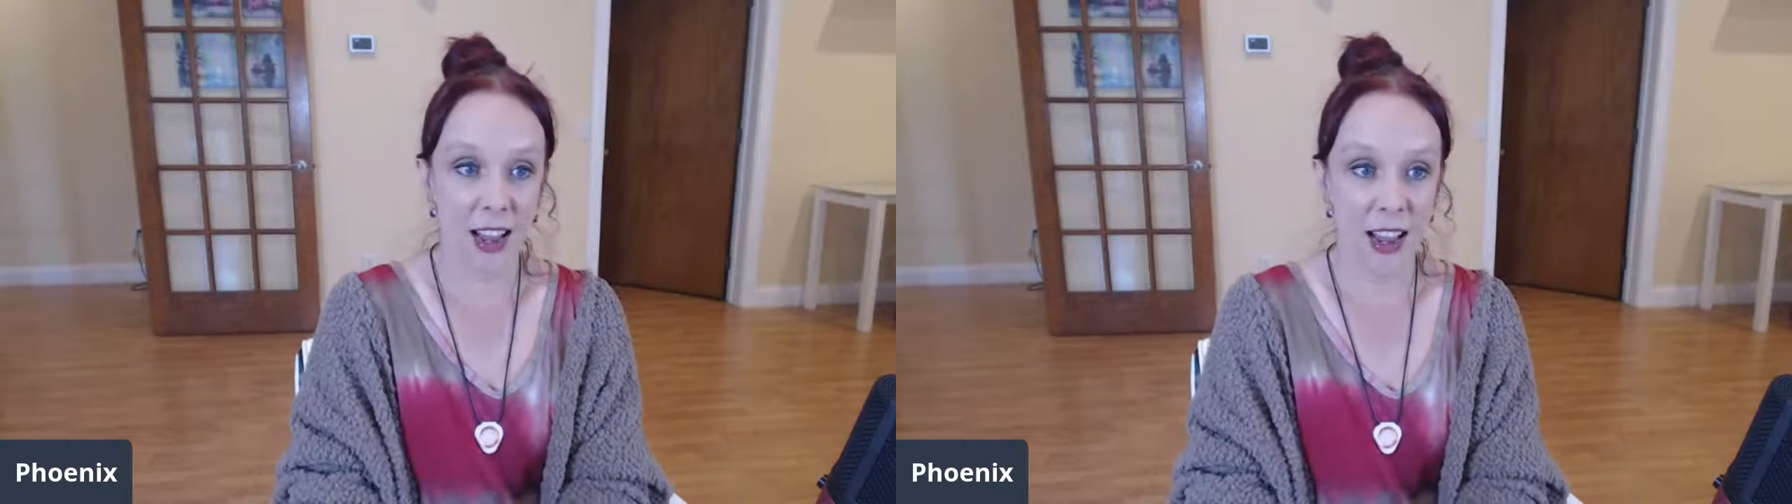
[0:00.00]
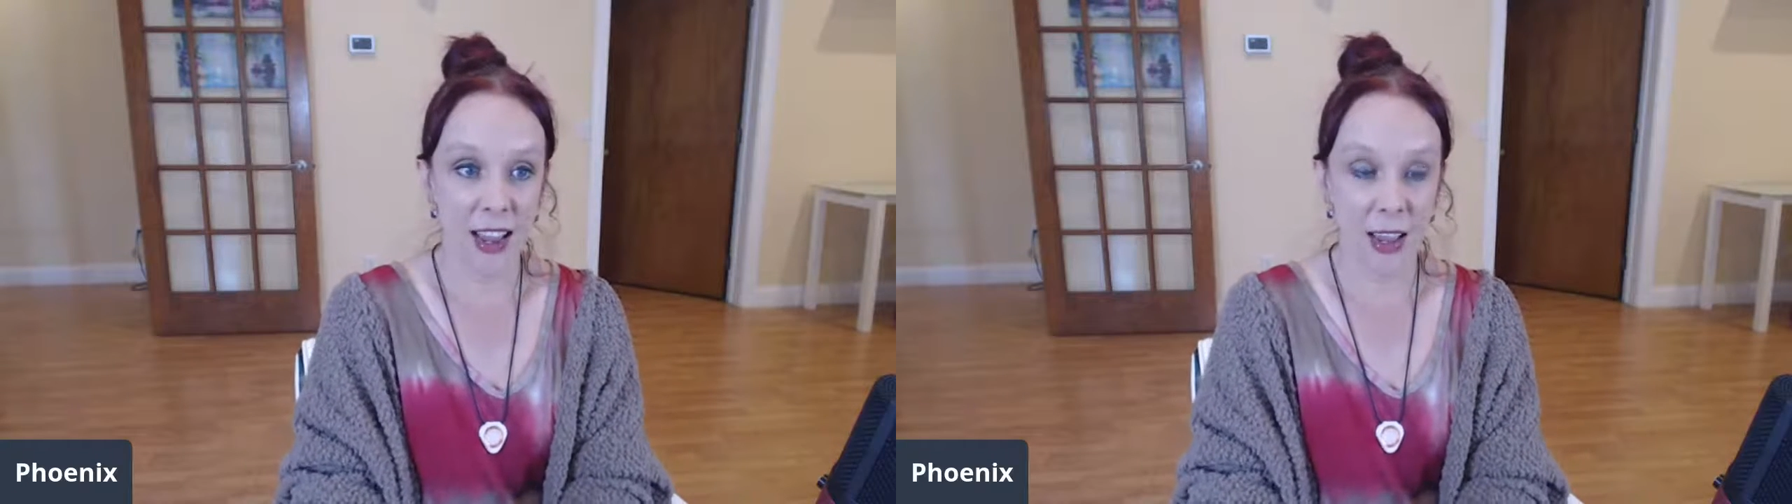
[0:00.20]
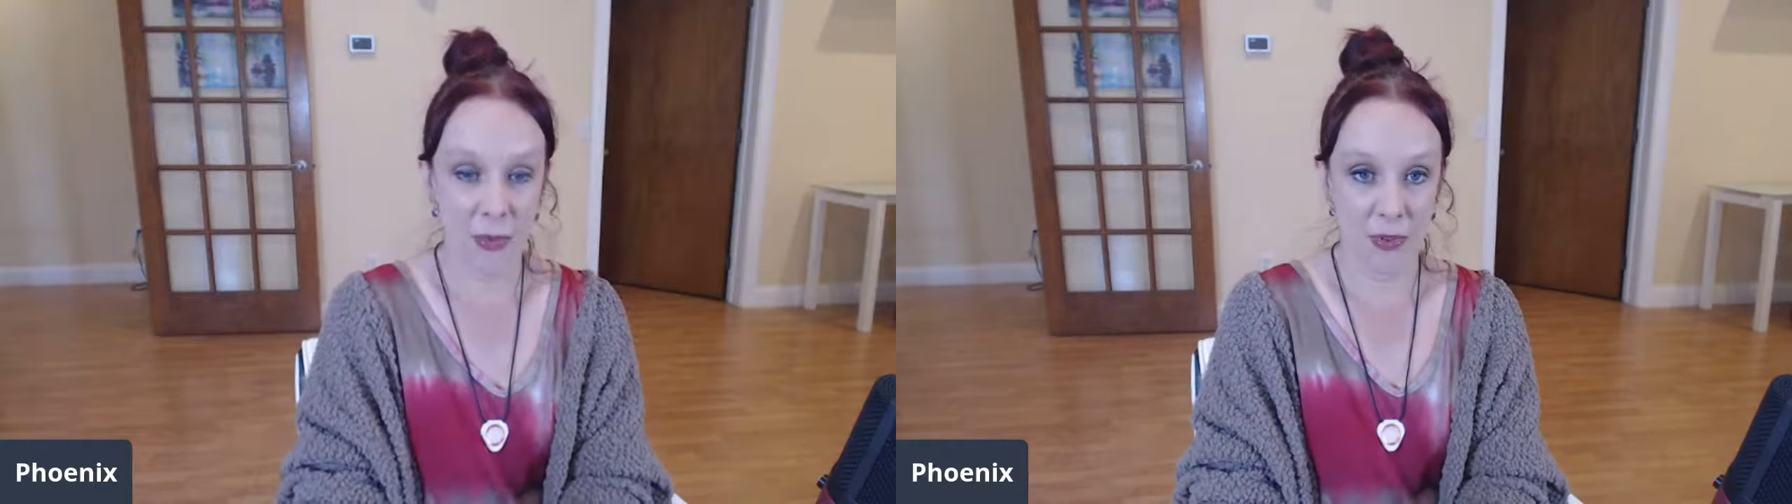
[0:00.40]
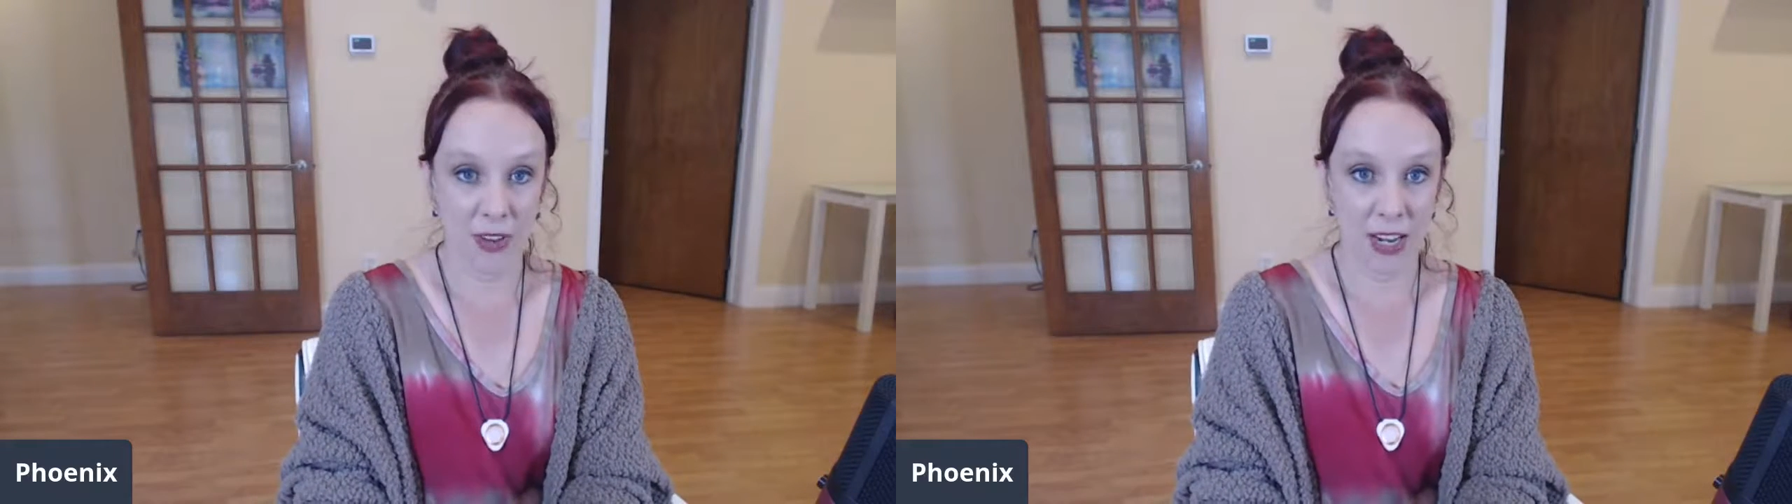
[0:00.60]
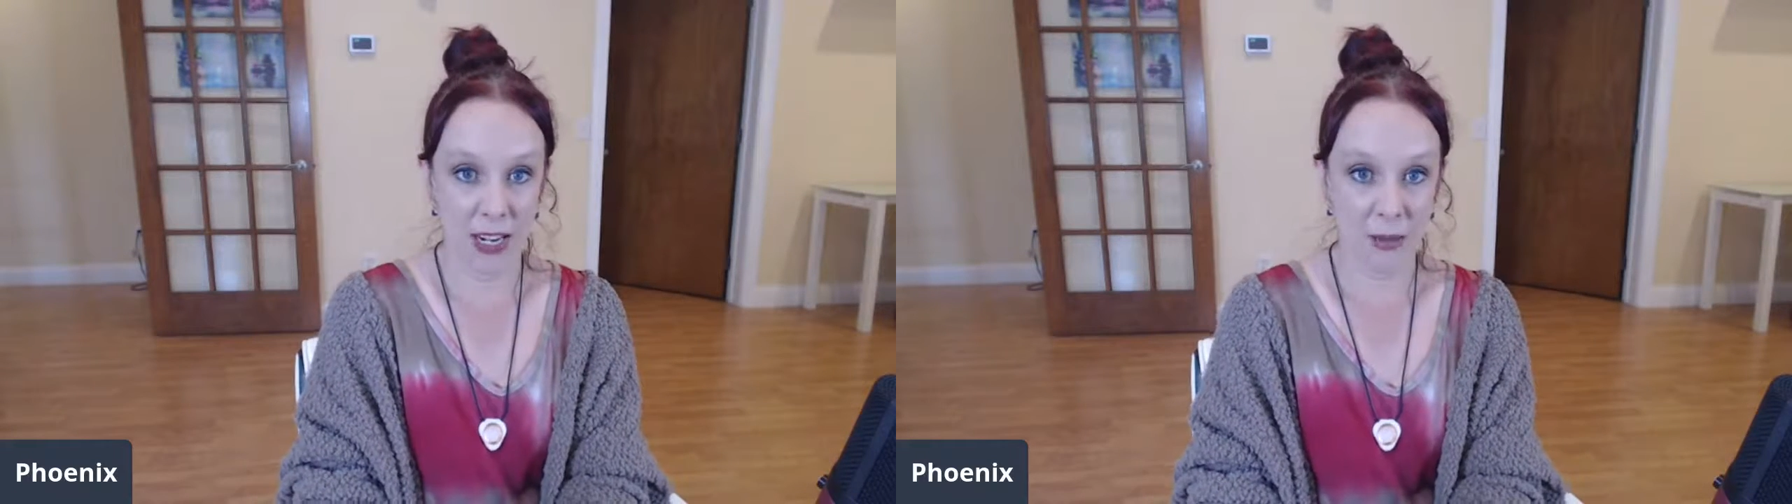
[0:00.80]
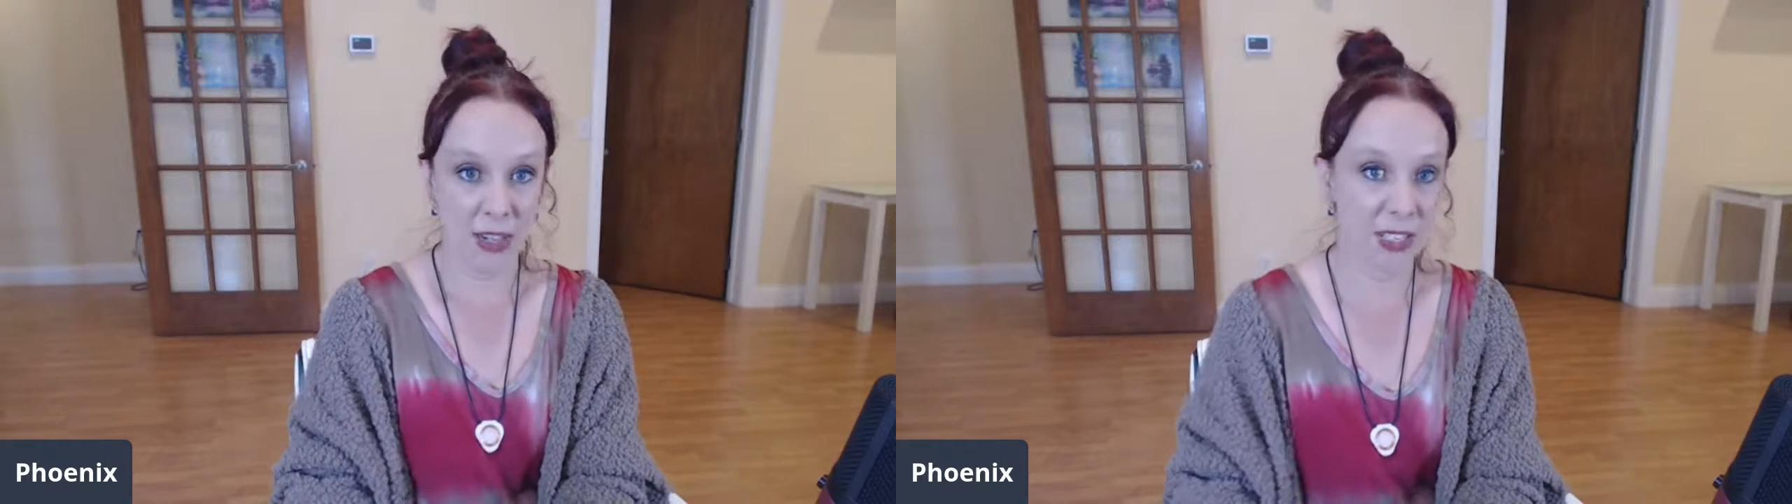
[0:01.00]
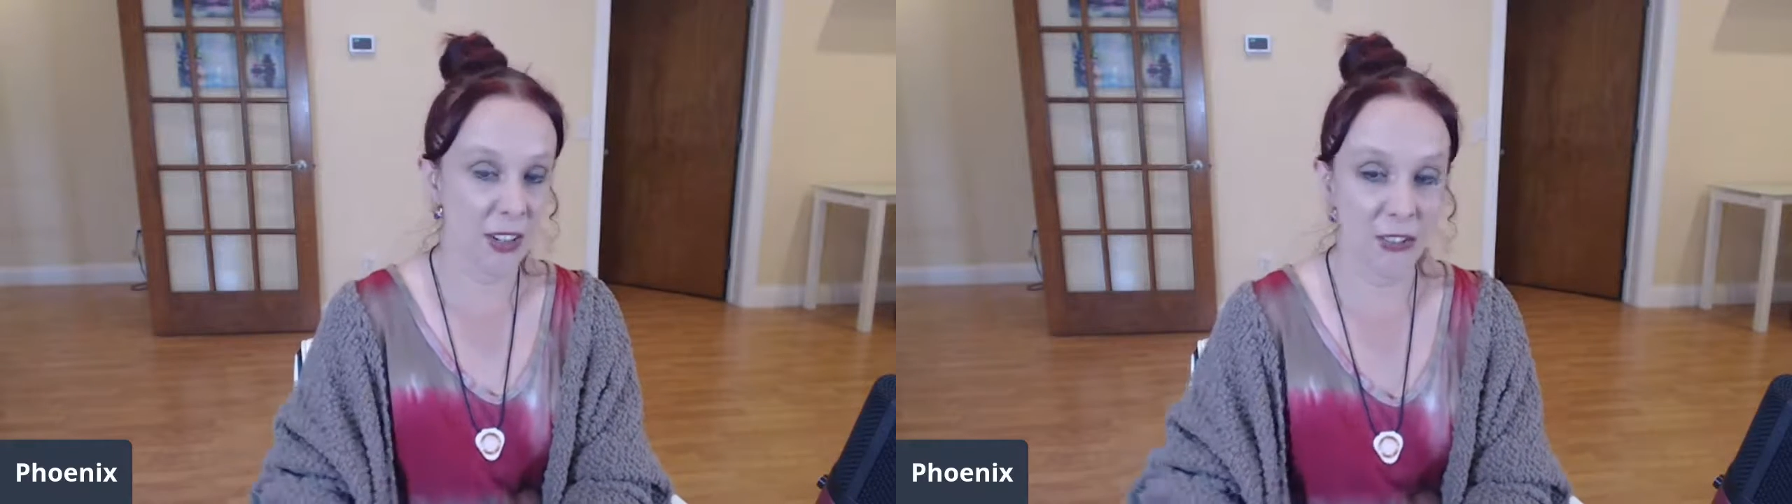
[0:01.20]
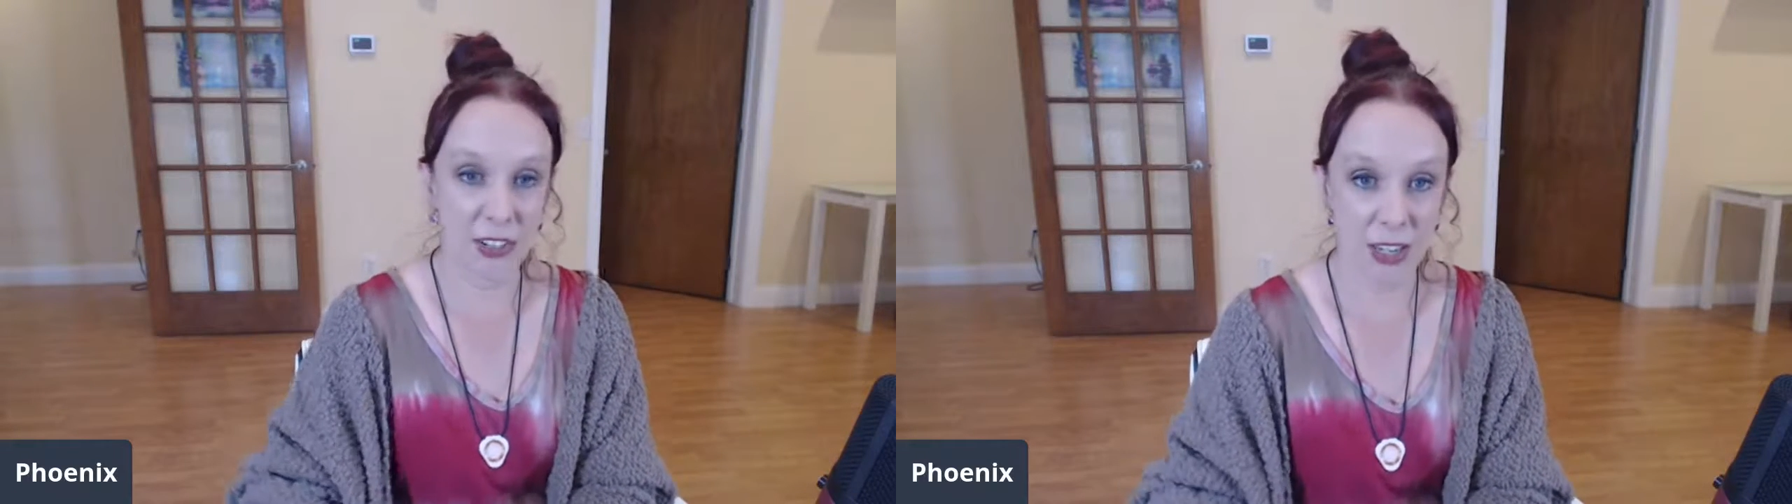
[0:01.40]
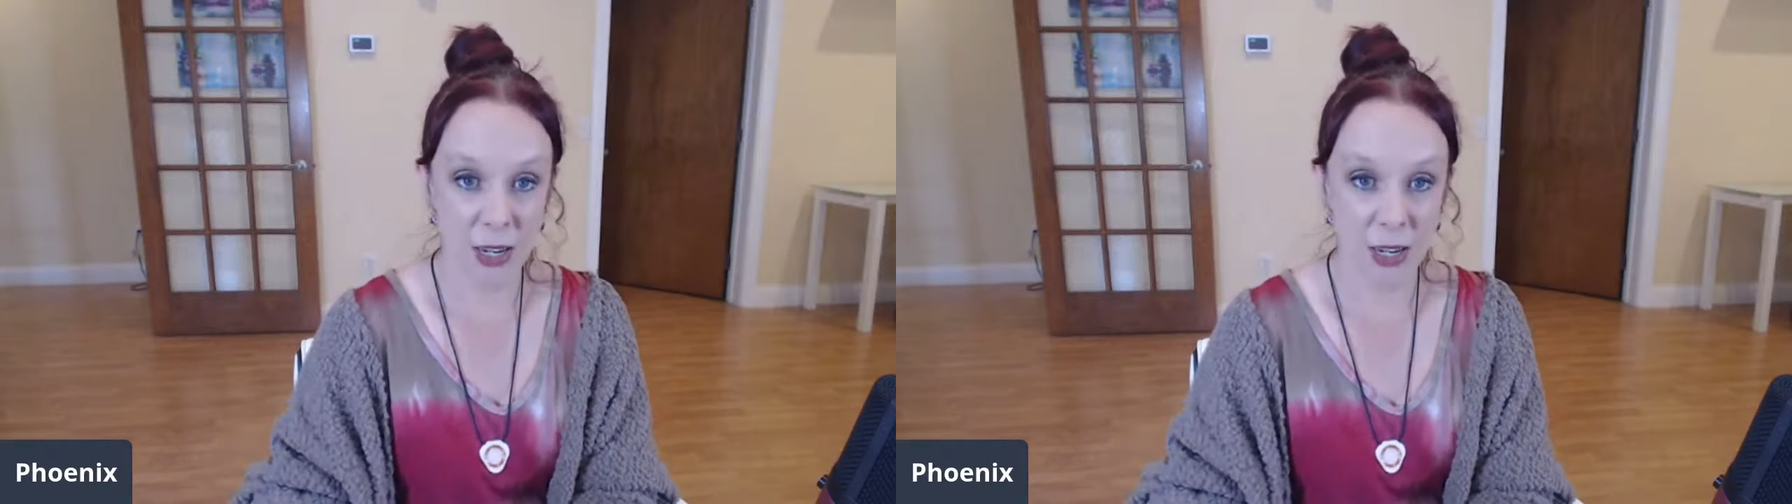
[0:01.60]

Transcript: I am inviting myself and